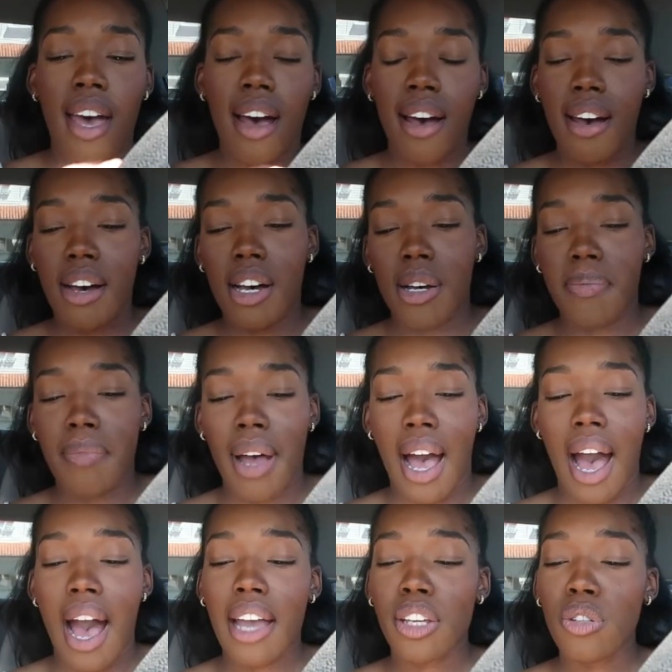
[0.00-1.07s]
um
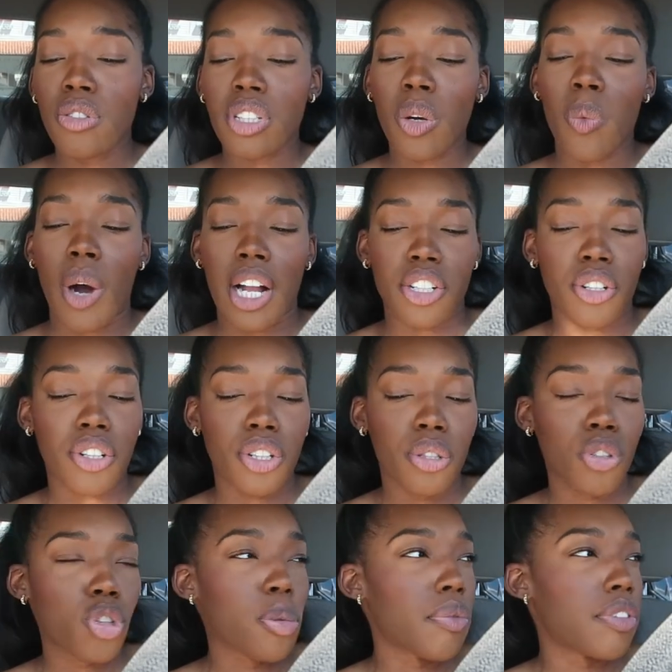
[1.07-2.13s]
i used to watch her on
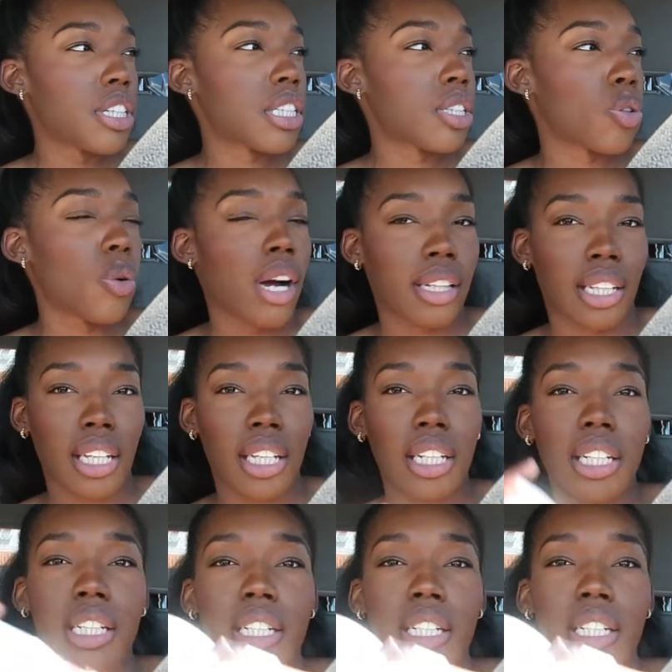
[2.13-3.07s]
youtube if this is who i think it